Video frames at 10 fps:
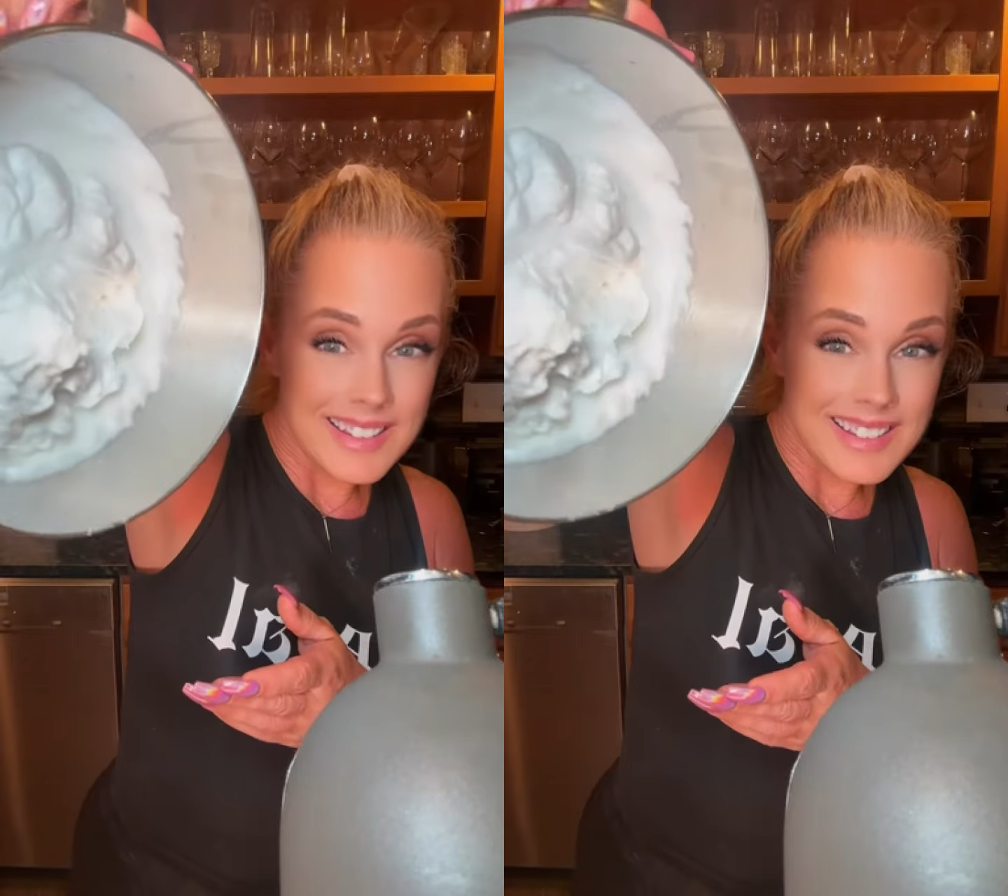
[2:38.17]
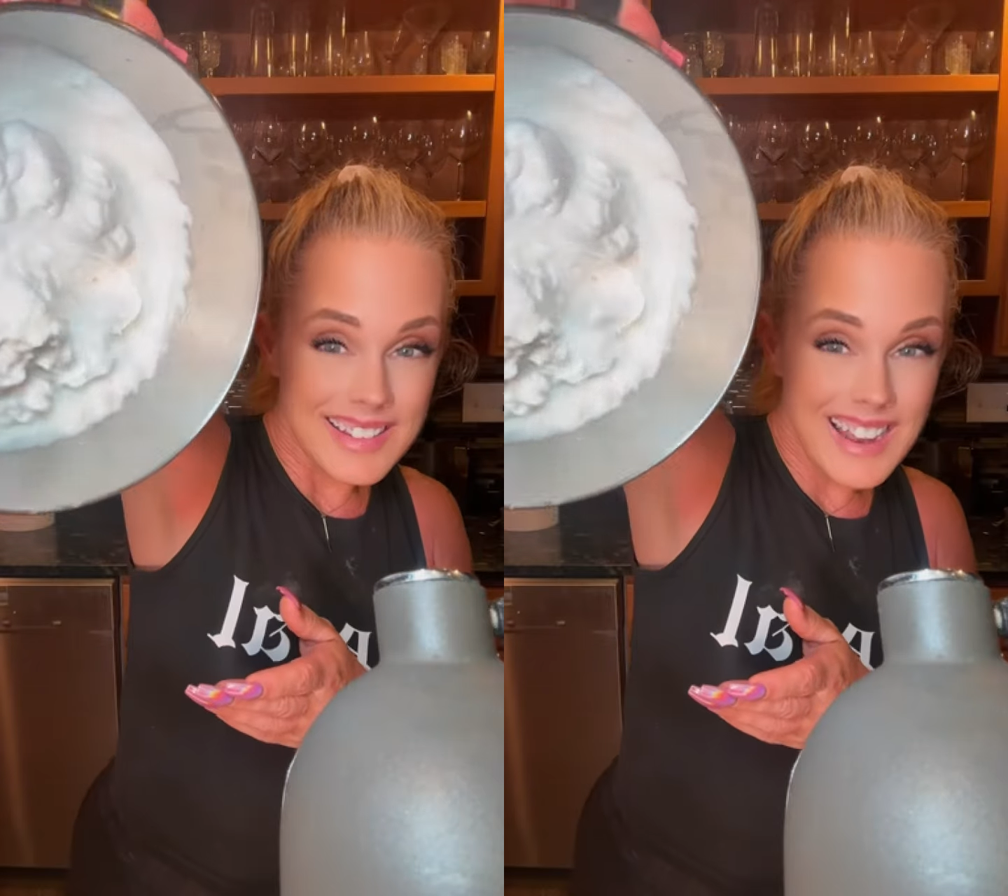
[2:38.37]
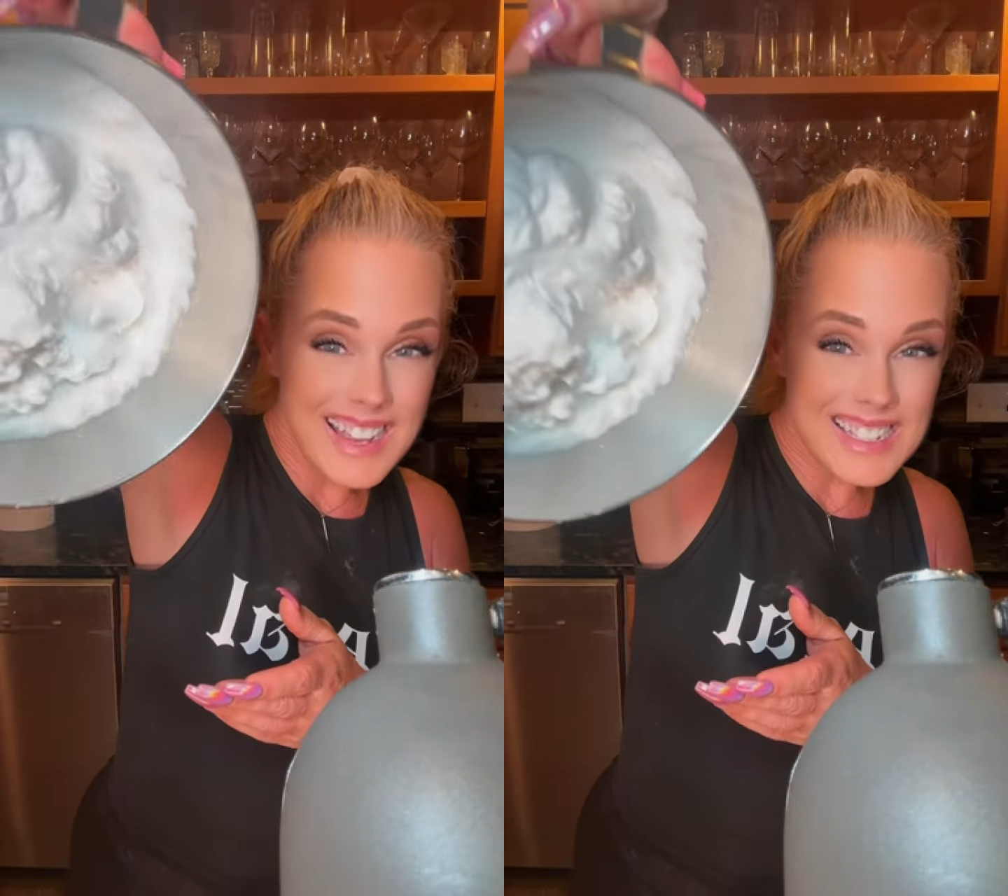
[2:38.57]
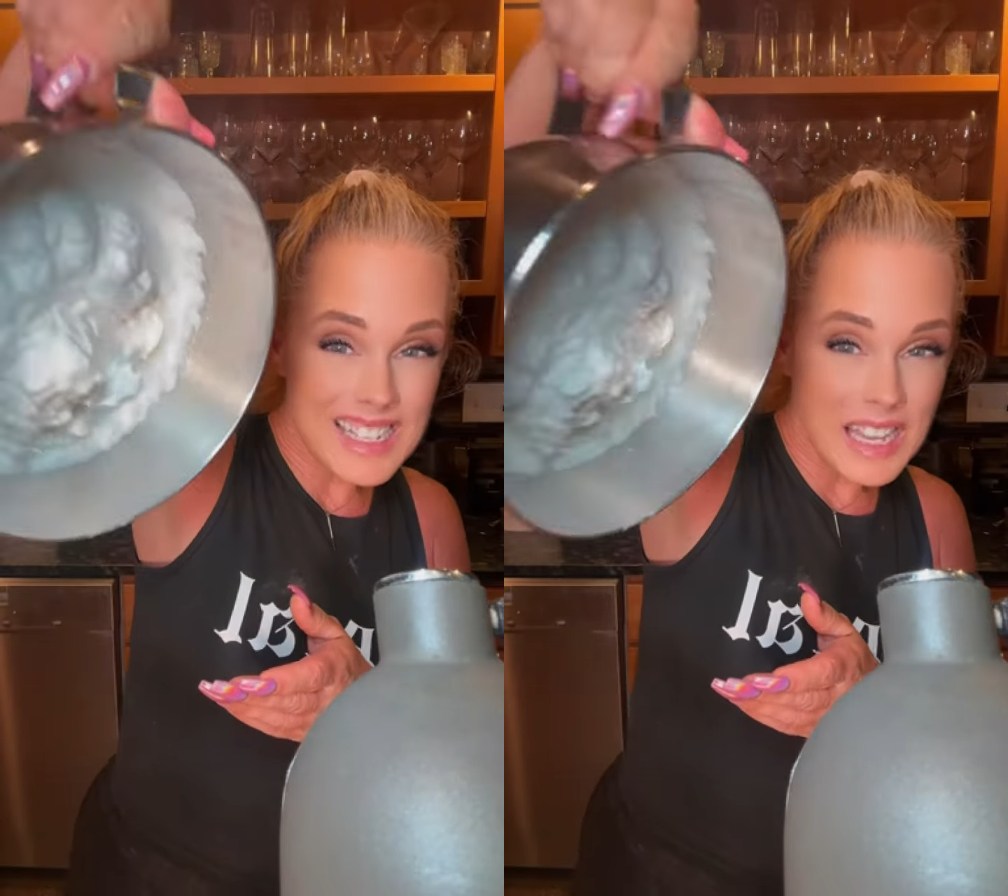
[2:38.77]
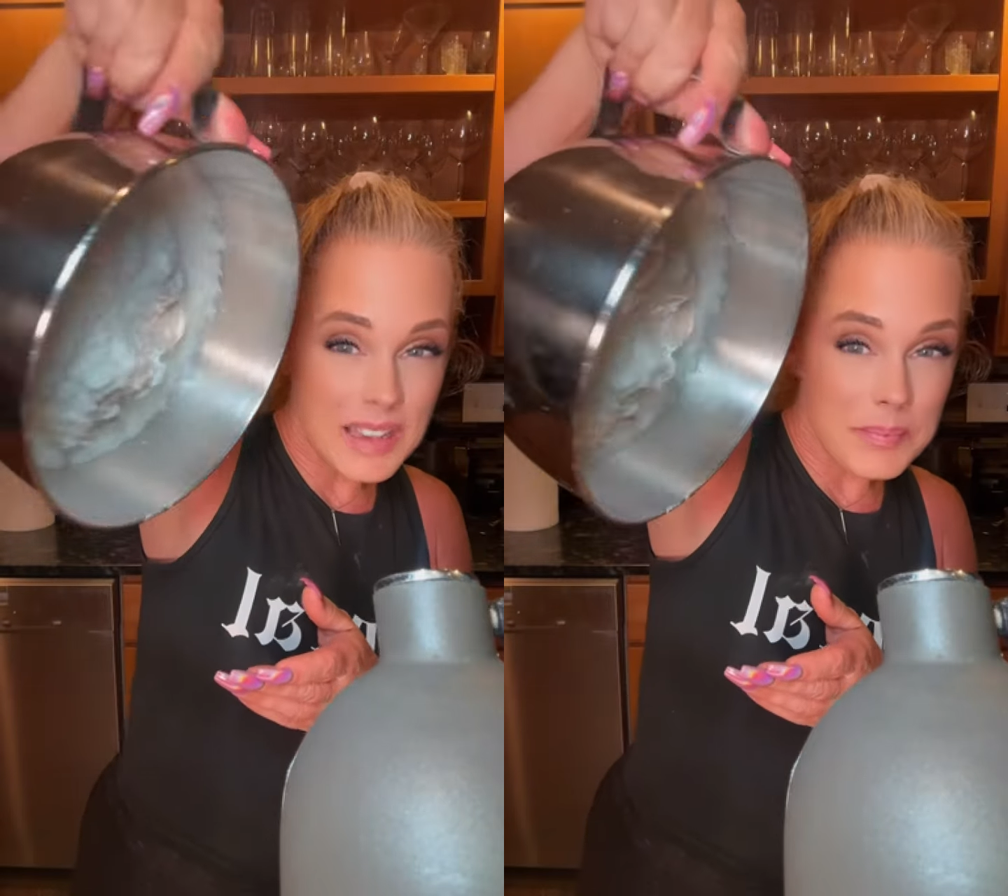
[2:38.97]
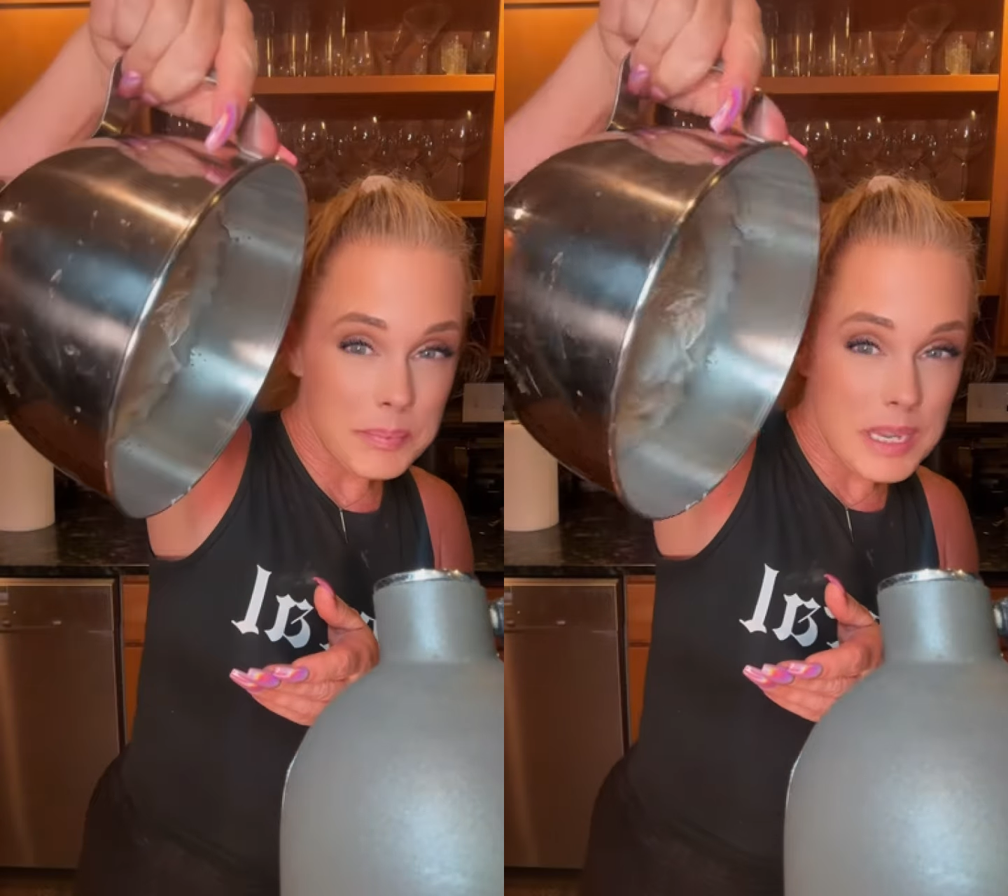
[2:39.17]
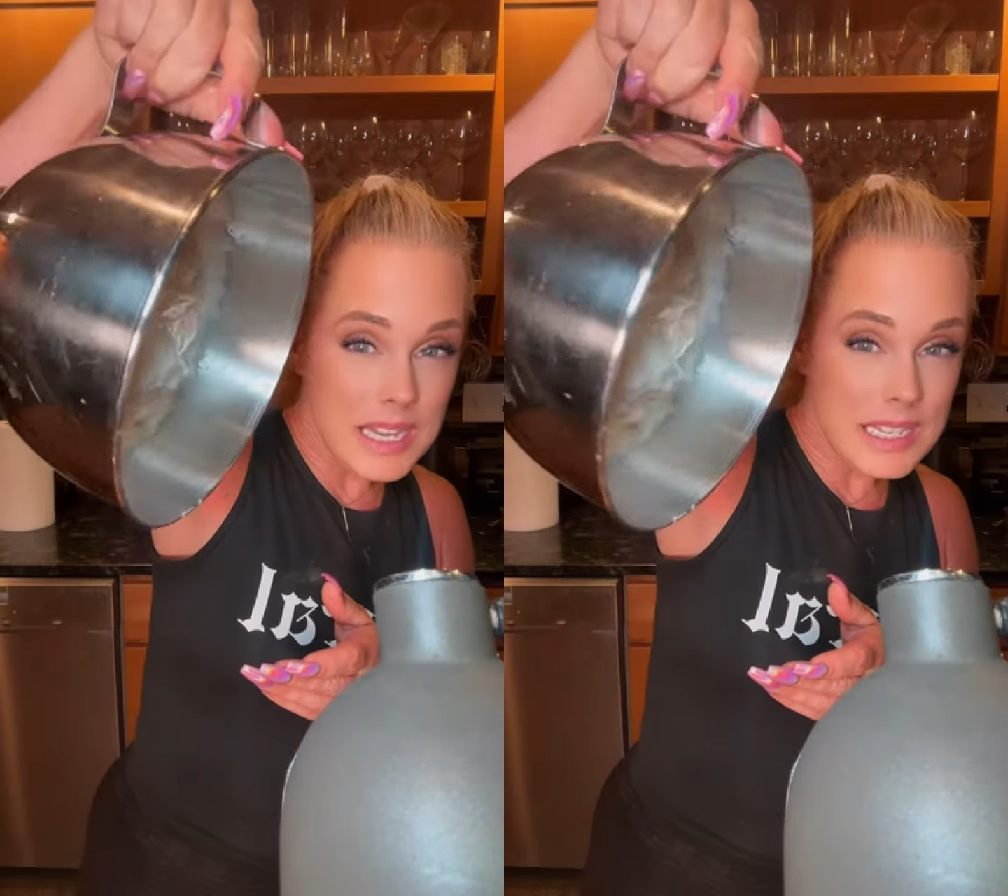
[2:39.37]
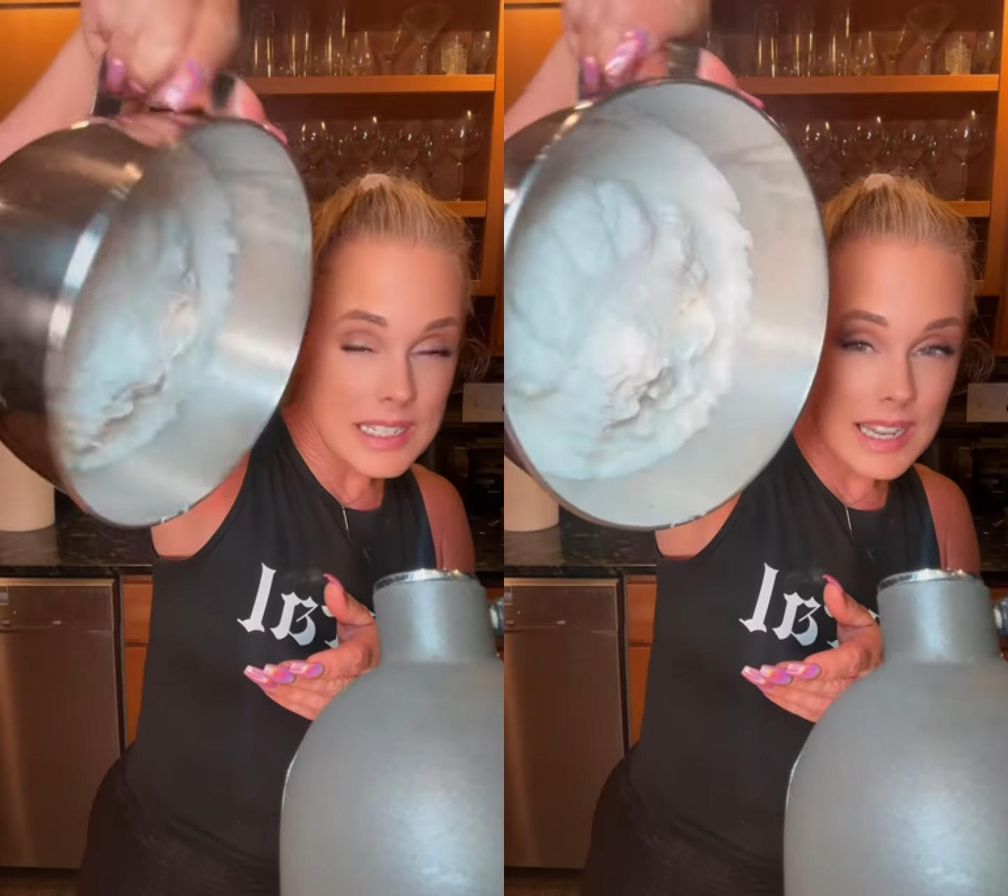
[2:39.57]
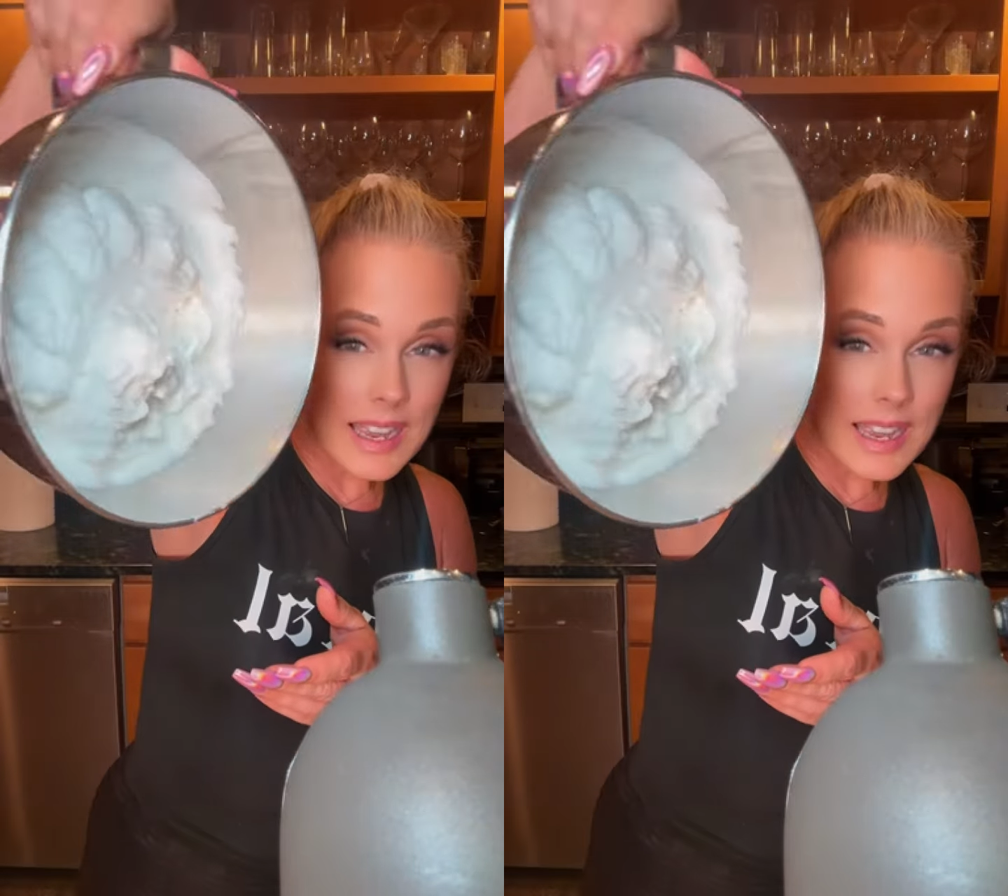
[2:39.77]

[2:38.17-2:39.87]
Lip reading: Nice and peaked